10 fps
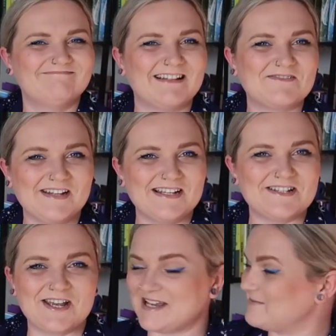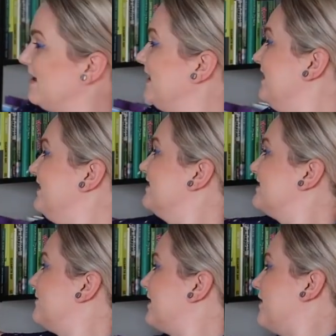That's really cheered me.
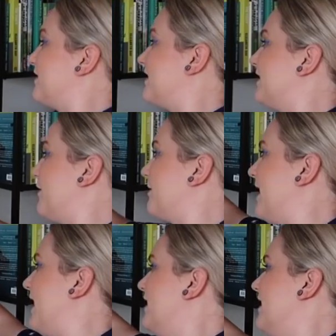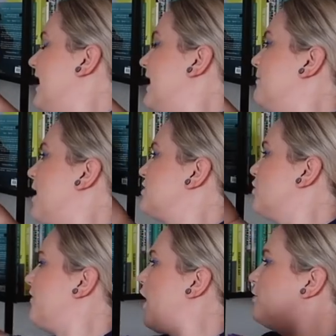So there we go, that can go up there. In my
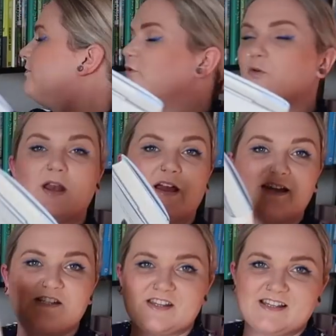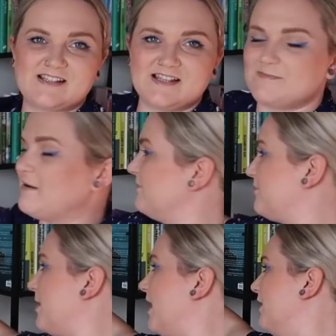sort of hopeful, will I get to this this
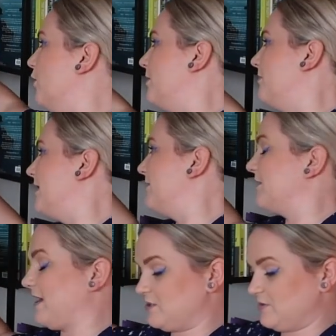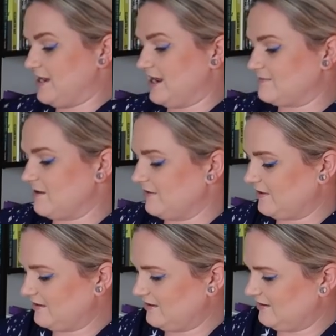month pile, but maybe I'll get to it next
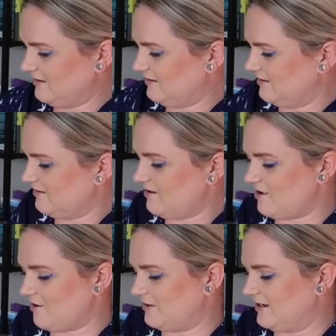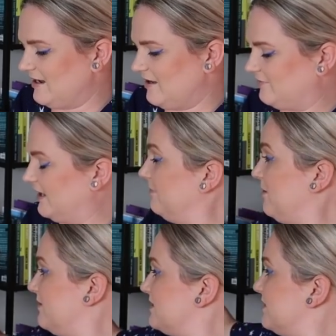month. Oh, lovely. I
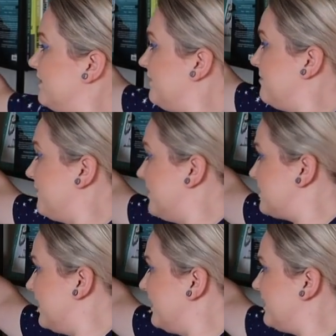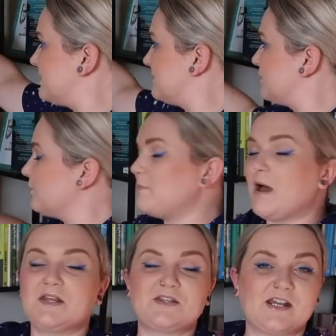might read it in November, actually, as a sort of
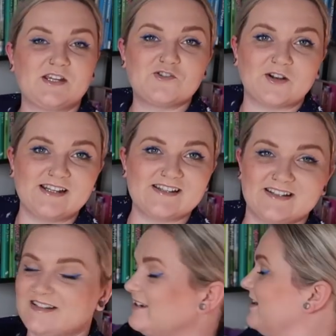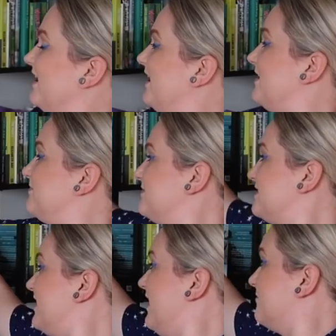birthday treat. Um,
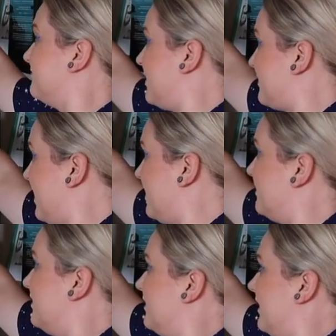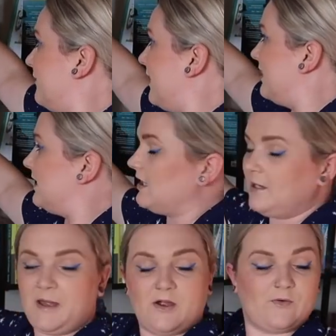so yeah, there we go. Anyway,
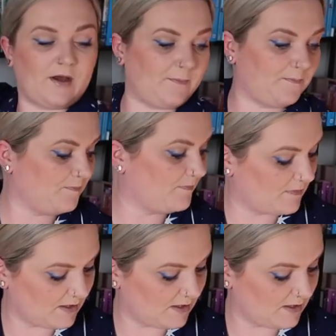I better um,